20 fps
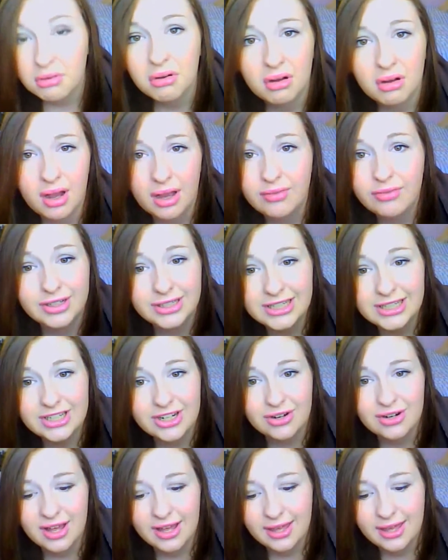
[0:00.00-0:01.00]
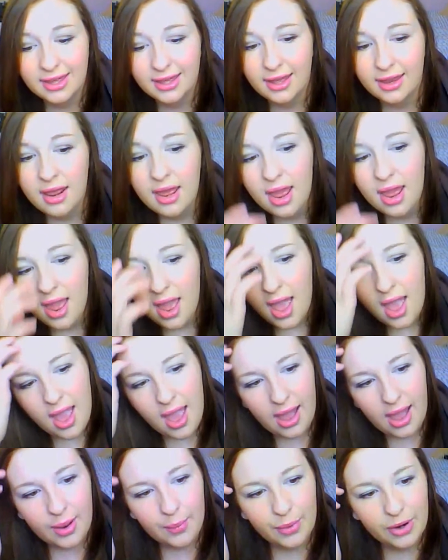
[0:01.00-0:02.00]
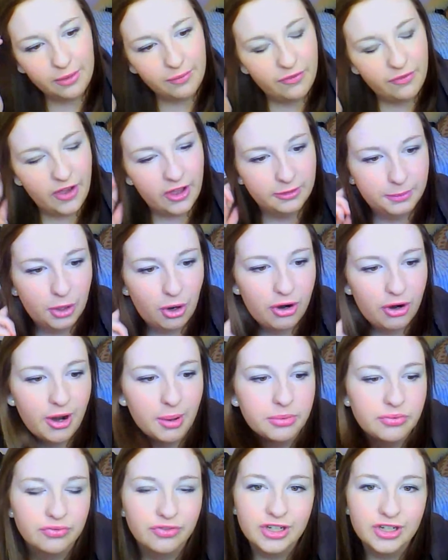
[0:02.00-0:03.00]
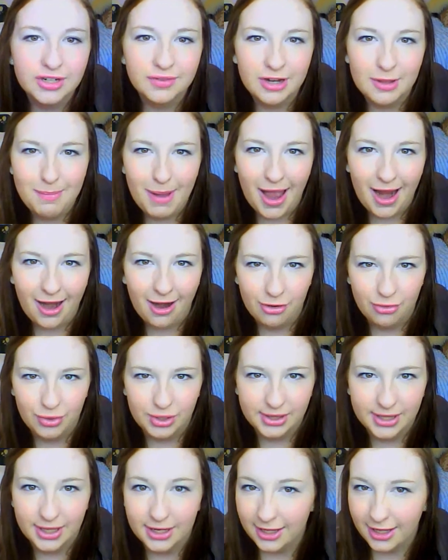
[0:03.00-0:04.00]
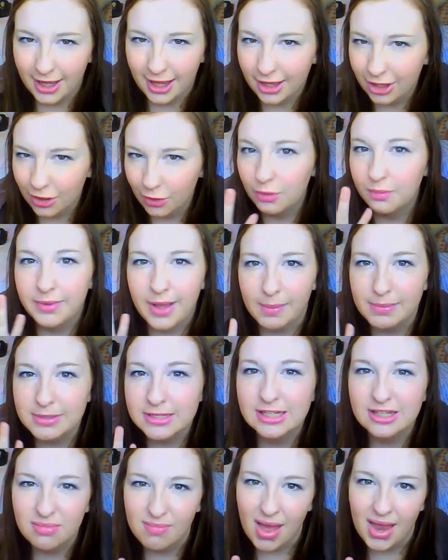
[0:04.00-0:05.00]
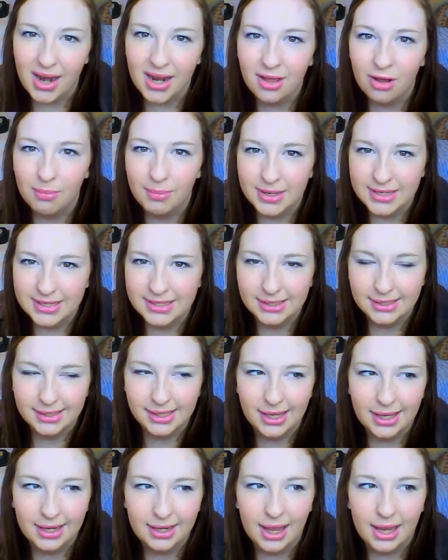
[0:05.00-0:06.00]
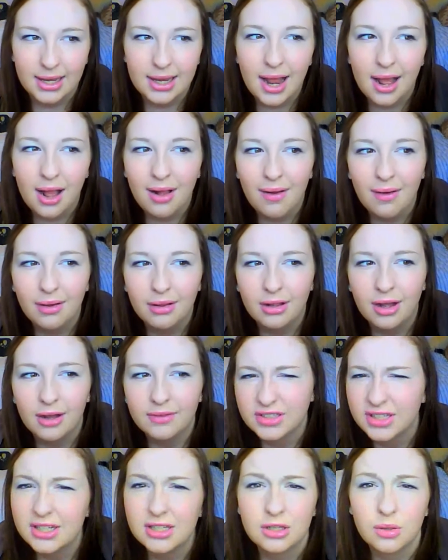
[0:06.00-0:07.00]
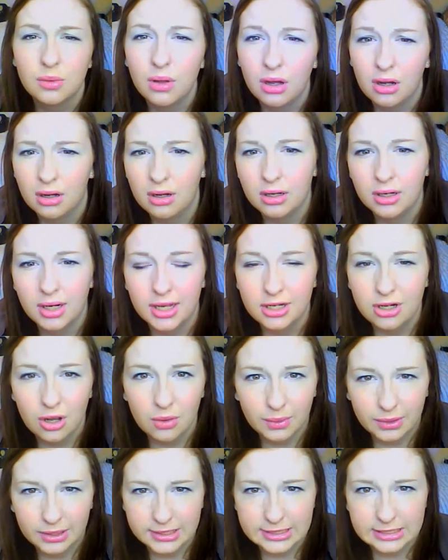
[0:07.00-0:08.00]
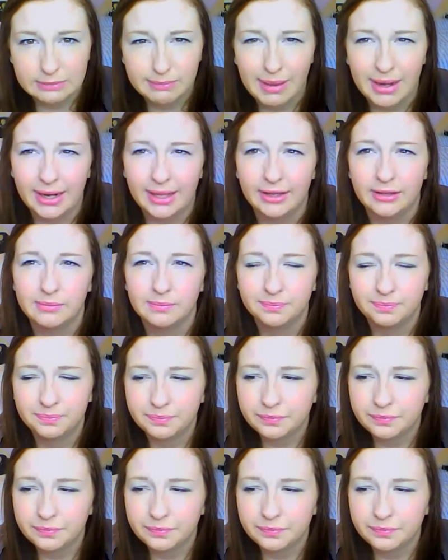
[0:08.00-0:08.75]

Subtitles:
I really don't like it. And when I first put it on, I was really paranoid that you would be able to smell it on my skin. And now I've said you can't. Like, no one can smell it.